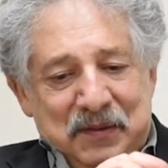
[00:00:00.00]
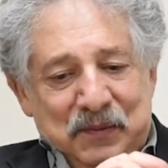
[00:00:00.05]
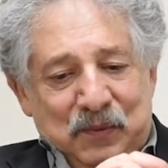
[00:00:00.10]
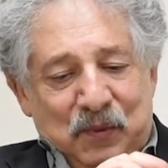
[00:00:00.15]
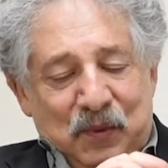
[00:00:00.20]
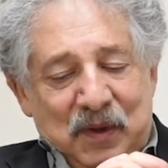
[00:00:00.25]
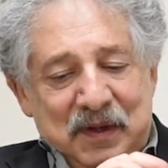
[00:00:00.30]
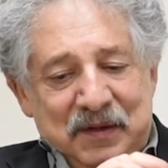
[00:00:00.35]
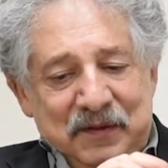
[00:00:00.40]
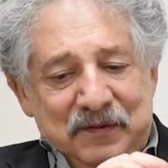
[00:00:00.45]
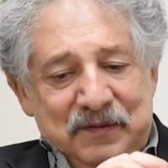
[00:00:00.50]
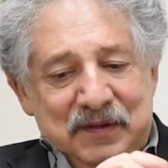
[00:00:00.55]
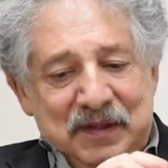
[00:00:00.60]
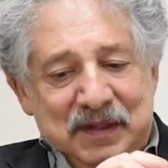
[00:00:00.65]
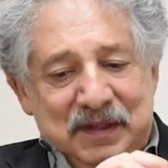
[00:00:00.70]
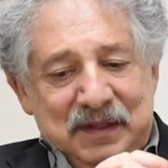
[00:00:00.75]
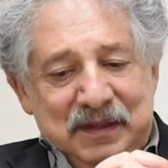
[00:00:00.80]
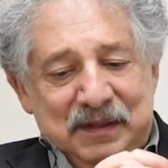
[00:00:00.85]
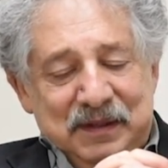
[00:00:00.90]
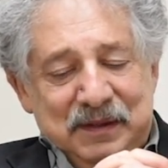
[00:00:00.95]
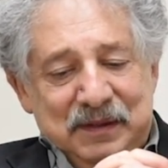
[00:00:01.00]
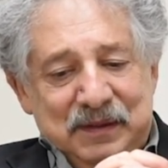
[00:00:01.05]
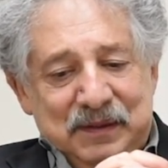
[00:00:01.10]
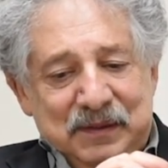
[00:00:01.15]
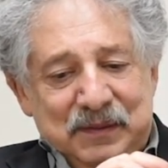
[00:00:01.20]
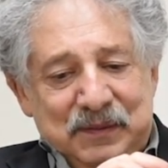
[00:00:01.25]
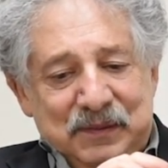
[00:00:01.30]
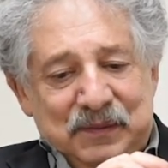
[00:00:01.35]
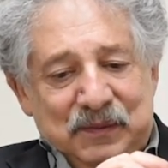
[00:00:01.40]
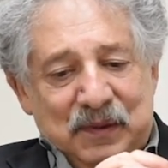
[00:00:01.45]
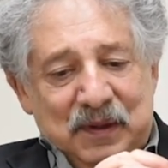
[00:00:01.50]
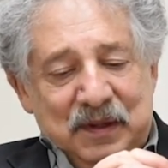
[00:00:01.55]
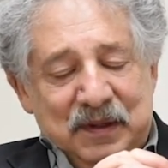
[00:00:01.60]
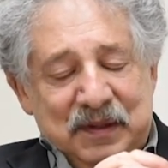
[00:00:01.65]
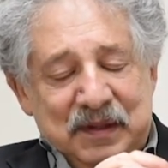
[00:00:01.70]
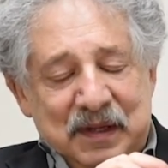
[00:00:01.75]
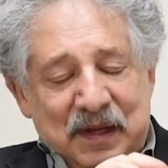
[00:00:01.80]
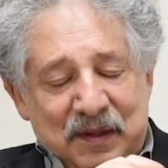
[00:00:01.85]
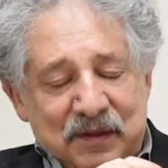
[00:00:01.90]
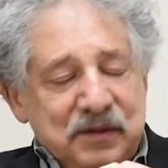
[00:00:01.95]
One of the
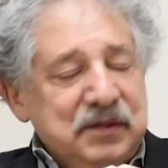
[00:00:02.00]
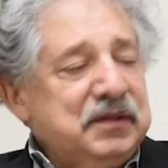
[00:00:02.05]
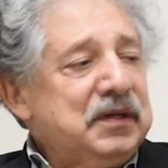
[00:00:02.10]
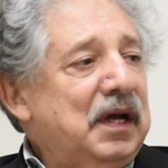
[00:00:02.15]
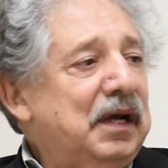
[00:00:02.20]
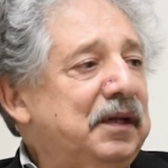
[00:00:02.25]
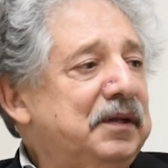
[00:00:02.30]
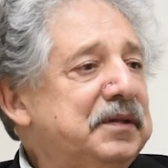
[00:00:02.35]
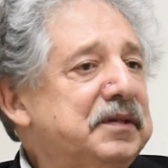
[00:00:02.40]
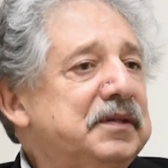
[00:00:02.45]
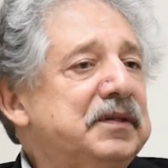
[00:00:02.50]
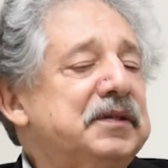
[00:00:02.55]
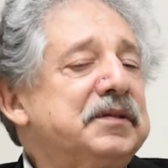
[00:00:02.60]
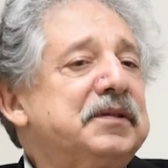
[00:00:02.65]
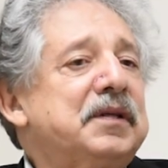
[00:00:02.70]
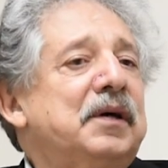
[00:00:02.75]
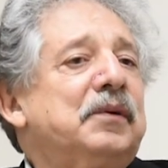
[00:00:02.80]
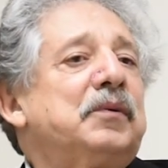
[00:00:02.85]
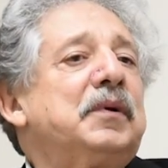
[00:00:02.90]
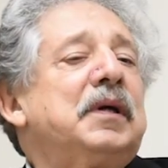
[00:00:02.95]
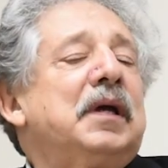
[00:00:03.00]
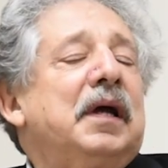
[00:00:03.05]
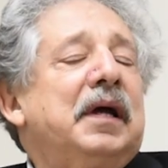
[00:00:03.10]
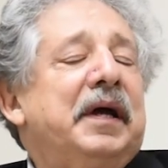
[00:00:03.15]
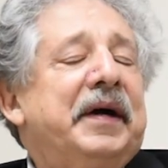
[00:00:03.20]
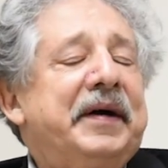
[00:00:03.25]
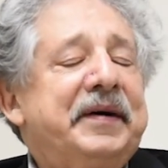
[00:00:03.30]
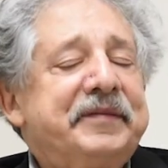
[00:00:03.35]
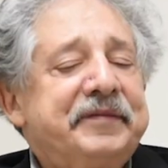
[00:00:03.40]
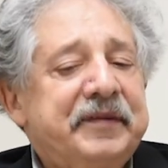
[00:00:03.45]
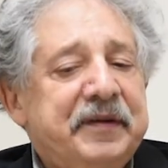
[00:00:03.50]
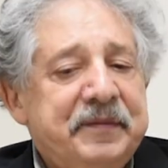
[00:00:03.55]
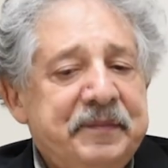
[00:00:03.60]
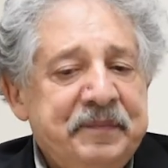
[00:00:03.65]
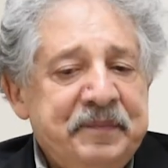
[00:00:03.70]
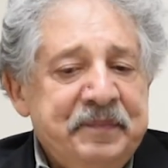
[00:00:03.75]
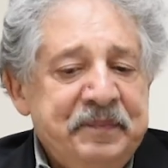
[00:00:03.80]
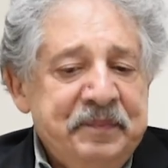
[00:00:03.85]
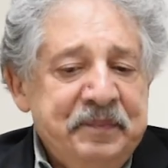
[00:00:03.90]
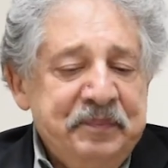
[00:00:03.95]
other challenges that we have
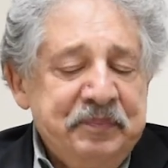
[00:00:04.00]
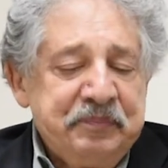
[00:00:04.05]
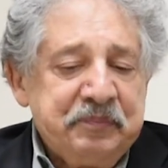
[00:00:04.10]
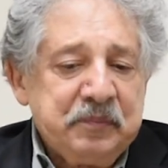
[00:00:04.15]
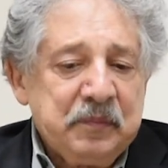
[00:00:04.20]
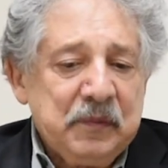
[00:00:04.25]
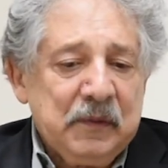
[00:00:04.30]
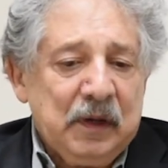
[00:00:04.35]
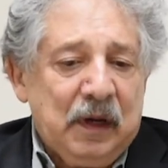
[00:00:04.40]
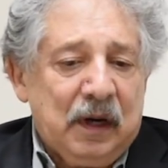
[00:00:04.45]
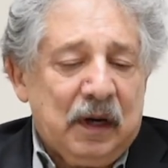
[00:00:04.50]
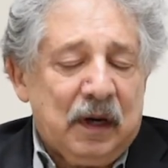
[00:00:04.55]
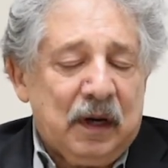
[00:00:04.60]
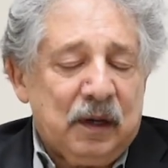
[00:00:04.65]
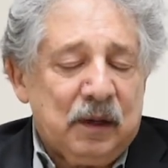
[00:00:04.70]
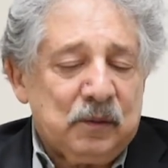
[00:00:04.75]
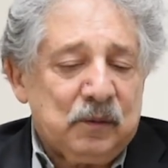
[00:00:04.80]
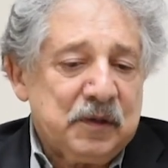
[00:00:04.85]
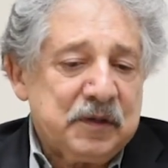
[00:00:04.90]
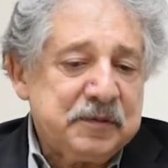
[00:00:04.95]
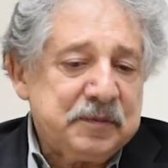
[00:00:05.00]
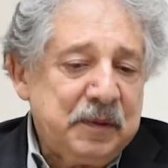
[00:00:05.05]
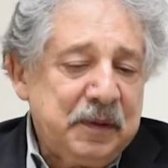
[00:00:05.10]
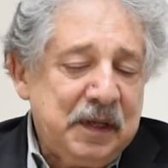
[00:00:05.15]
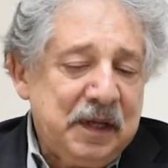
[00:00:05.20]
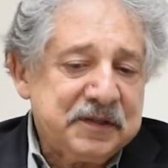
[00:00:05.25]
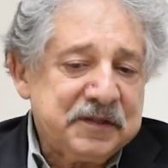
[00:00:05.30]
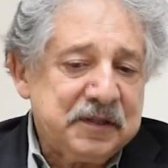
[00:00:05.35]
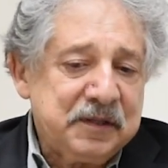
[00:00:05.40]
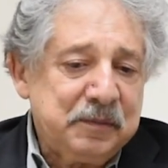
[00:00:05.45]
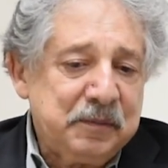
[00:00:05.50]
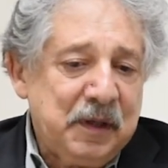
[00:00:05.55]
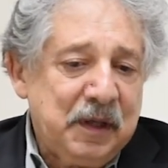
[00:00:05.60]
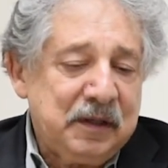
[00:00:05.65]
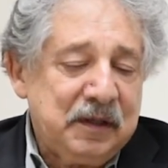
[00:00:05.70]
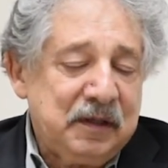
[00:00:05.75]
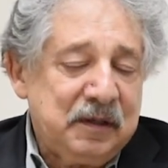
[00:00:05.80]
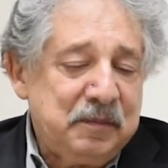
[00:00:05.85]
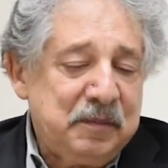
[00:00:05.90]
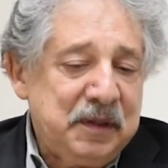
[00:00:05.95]
are what's been
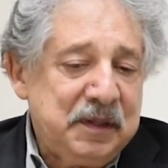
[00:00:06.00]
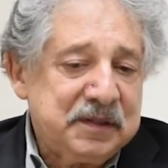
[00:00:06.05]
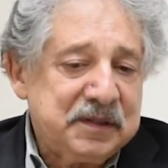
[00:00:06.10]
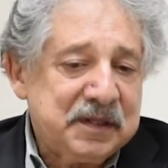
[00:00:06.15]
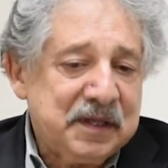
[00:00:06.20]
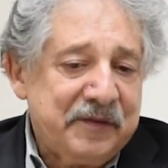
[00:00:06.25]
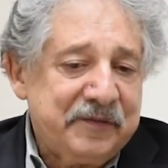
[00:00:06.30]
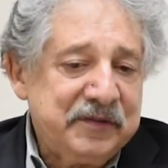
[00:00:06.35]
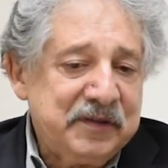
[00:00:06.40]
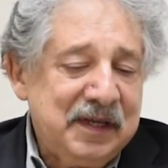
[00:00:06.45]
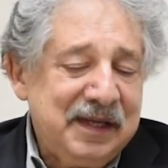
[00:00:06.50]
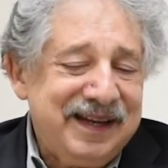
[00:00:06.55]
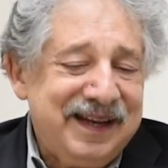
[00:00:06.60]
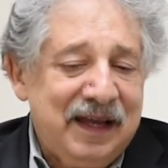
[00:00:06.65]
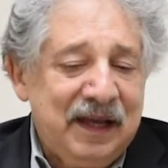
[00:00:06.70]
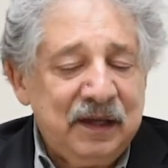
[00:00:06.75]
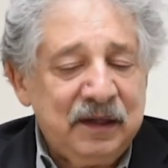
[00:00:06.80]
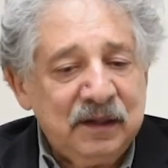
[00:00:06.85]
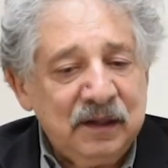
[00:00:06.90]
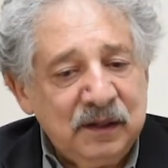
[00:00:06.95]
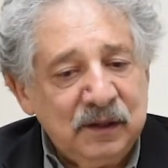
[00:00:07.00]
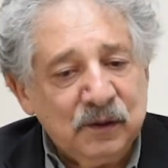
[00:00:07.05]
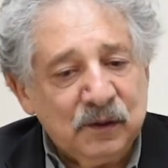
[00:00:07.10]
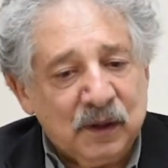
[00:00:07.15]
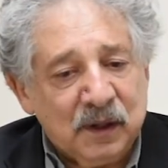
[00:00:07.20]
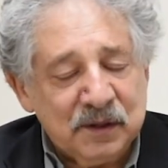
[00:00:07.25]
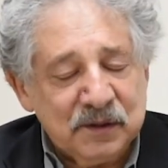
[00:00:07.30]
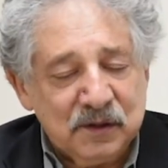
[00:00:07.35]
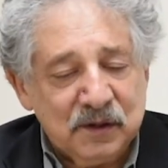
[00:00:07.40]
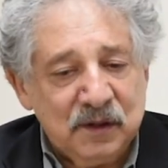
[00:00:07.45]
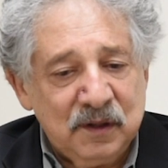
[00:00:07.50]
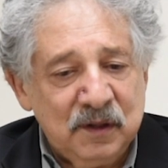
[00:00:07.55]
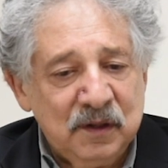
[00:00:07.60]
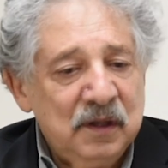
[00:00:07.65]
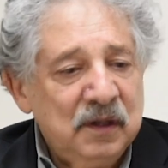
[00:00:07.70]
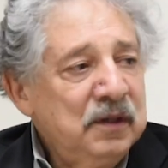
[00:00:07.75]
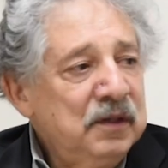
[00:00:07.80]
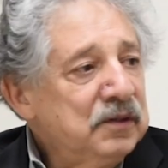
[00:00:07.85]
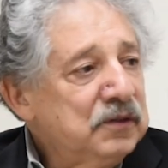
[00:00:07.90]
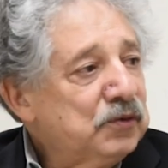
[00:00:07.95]
estimated to be 70 to 80 to
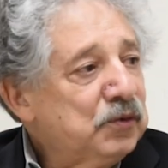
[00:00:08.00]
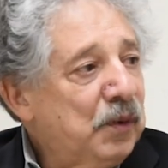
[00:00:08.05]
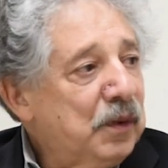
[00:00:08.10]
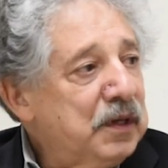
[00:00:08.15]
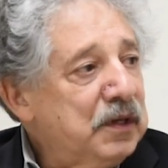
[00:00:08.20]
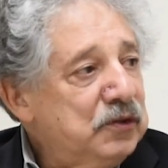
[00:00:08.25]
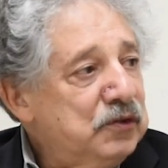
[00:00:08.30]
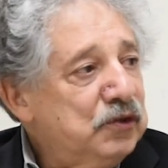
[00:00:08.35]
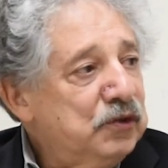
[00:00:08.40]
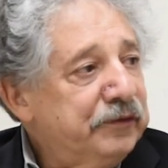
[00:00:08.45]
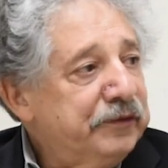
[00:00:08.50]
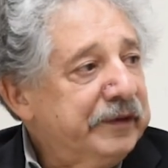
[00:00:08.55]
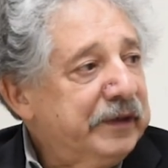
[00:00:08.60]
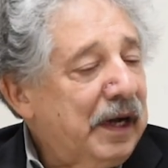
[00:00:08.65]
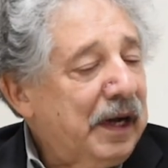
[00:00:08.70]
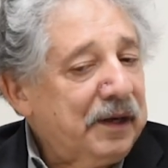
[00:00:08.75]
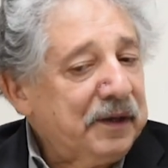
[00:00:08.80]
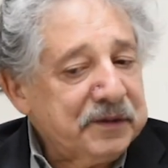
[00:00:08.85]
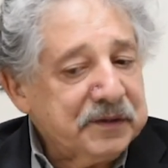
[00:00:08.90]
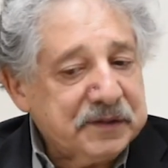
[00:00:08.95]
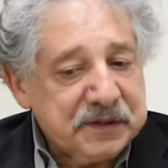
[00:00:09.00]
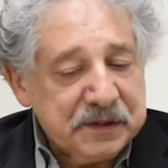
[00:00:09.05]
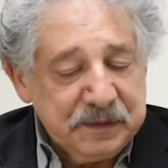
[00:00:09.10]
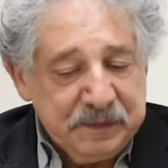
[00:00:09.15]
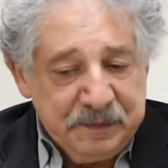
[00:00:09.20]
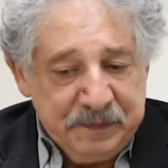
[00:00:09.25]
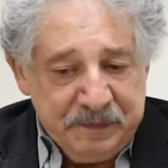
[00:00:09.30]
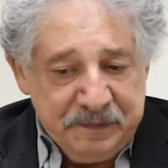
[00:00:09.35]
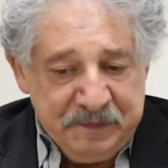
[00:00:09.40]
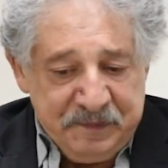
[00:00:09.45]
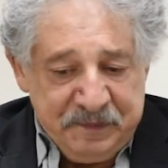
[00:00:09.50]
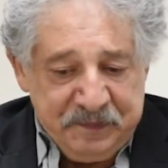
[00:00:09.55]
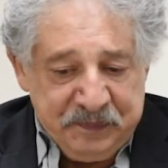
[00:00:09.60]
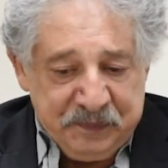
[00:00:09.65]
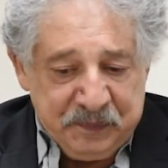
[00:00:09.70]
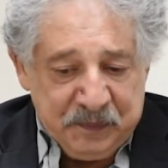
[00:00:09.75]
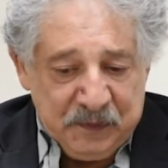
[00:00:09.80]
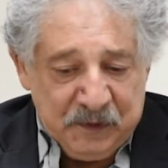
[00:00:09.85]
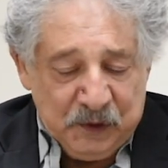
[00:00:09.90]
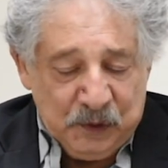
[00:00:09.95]
120 juveniles
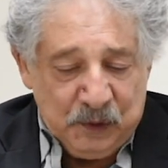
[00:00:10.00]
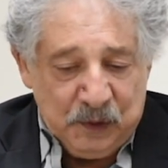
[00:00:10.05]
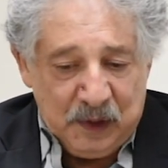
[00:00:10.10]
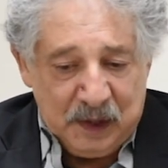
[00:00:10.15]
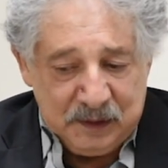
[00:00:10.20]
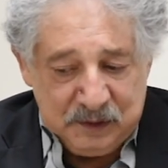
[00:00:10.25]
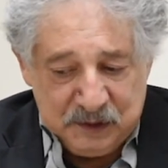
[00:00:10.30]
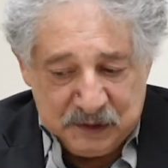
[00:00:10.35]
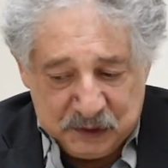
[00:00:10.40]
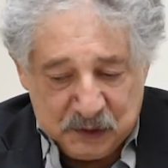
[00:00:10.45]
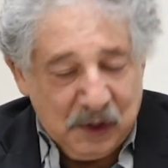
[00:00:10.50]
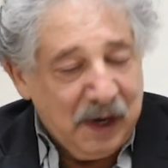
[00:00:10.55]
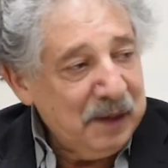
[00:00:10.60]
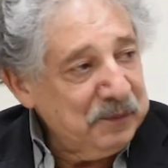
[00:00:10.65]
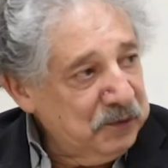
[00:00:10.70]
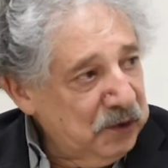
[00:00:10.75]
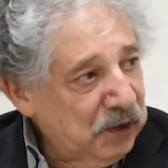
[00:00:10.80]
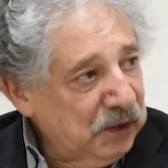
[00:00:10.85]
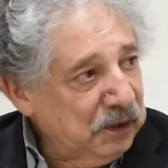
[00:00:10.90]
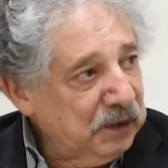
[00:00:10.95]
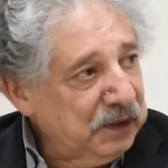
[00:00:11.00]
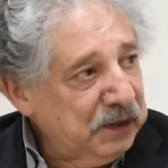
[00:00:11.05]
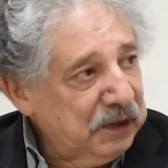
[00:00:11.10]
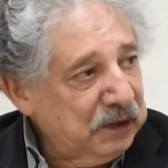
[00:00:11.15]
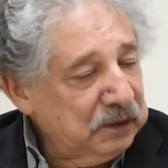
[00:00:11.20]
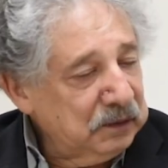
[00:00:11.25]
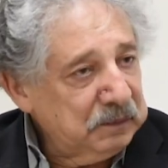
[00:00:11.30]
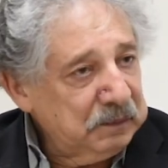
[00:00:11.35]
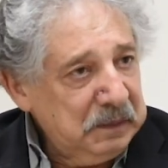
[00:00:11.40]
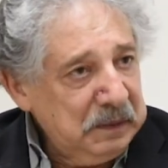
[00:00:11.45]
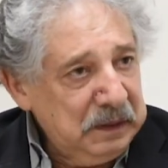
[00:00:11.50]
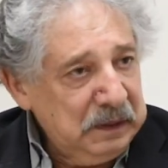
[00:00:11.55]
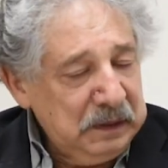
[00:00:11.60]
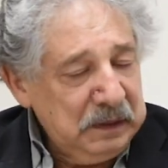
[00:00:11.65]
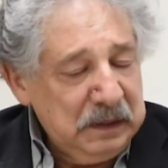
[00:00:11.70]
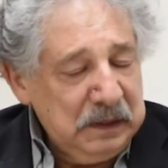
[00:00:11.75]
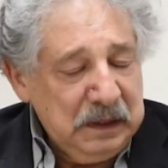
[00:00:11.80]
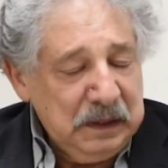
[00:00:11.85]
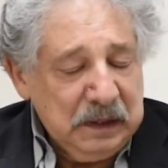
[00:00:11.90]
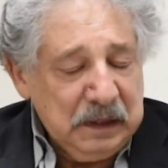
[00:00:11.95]
who I described earlier,
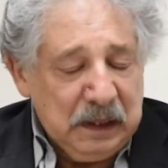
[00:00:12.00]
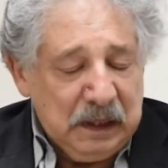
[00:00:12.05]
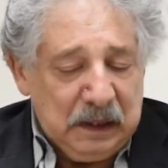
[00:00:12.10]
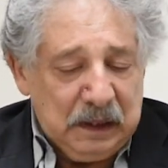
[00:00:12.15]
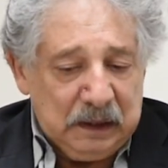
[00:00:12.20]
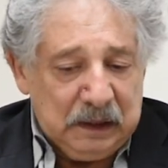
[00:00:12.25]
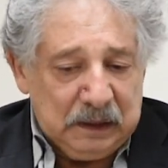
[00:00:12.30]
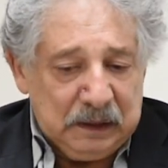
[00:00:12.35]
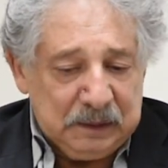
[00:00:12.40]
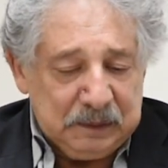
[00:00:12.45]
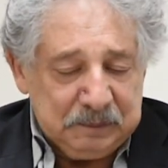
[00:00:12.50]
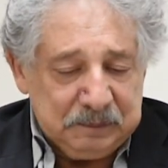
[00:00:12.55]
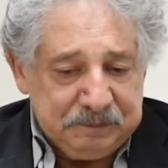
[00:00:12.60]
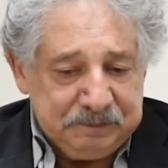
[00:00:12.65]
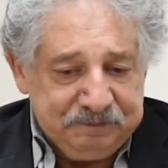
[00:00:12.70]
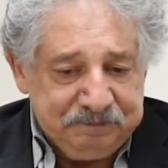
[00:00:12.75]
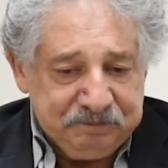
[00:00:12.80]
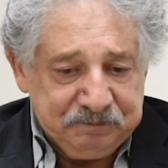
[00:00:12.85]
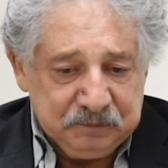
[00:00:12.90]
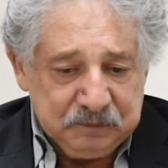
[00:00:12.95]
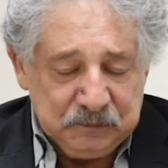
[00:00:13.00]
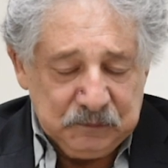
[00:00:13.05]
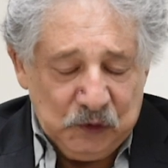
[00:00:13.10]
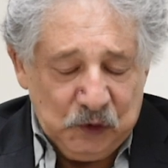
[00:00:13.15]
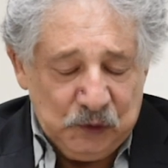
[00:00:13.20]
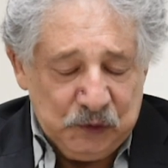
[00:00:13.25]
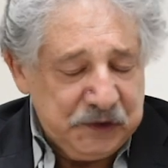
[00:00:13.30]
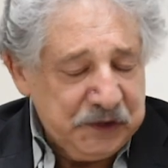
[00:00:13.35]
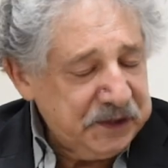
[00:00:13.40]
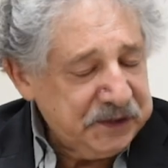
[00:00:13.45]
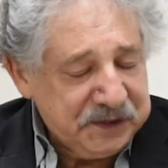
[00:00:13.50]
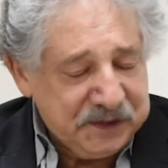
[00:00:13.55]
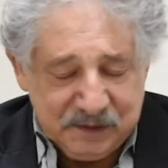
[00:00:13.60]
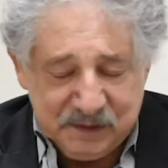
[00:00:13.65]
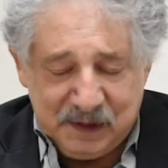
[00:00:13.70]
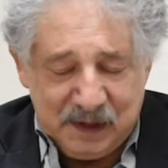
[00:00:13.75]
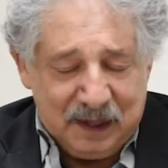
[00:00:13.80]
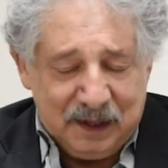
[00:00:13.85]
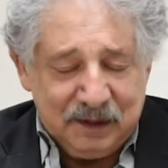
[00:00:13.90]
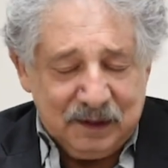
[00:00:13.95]
who just
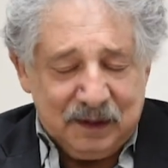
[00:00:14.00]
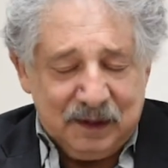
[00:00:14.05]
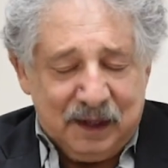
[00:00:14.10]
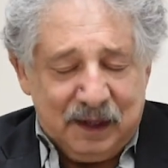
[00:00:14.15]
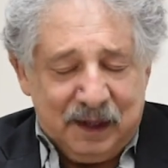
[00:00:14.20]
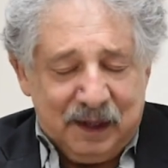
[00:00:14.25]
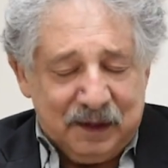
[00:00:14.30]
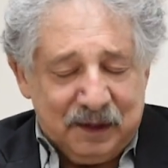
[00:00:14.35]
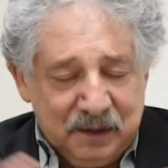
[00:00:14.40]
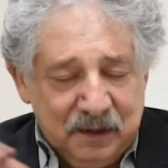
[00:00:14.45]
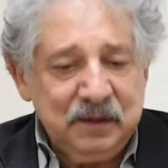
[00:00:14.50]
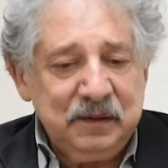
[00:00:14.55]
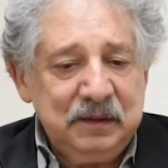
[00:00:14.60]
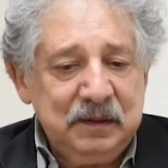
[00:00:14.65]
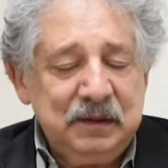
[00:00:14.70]
are